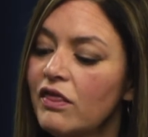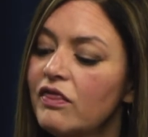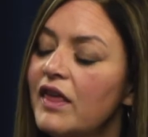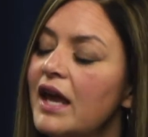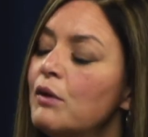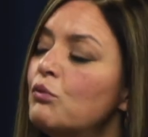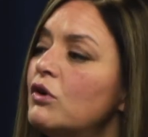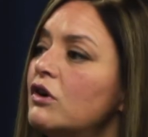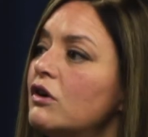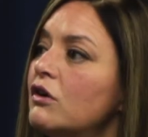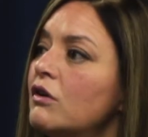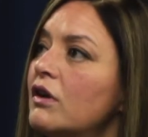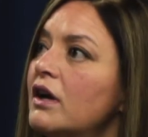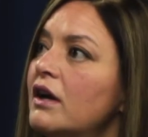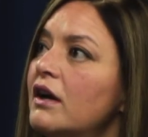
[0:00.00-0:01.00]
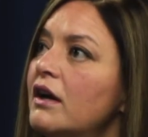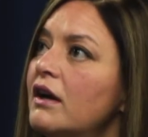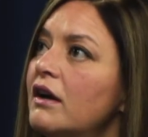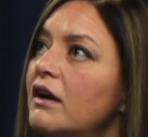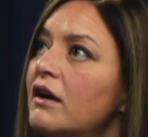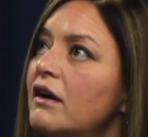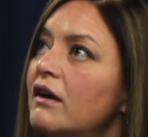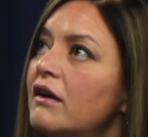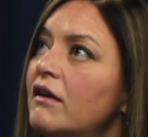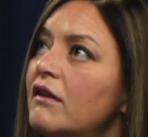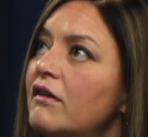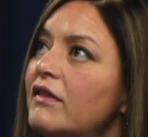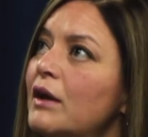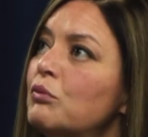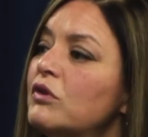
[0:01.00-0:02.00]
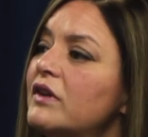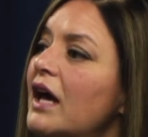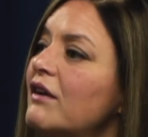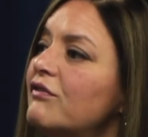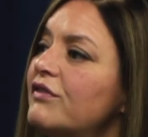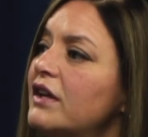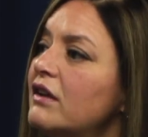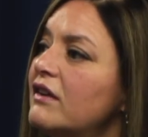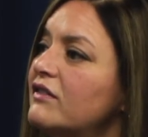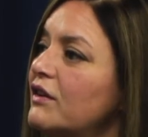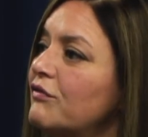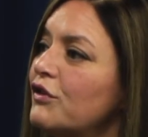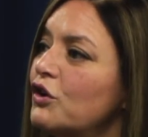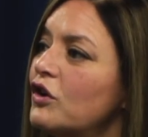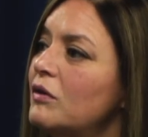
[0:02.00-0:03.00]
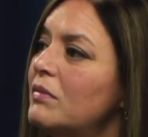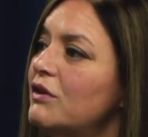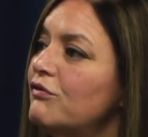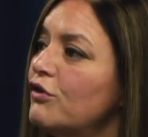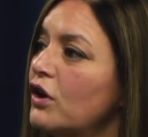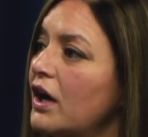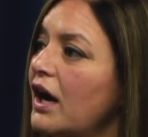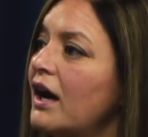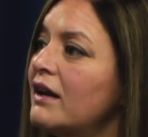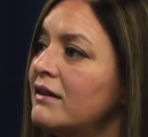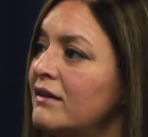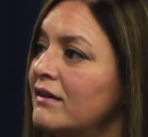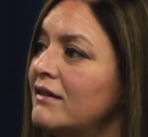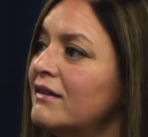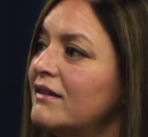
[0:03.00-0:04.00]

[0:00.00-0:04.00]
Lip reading: they will not feel as if they're going to be forgotten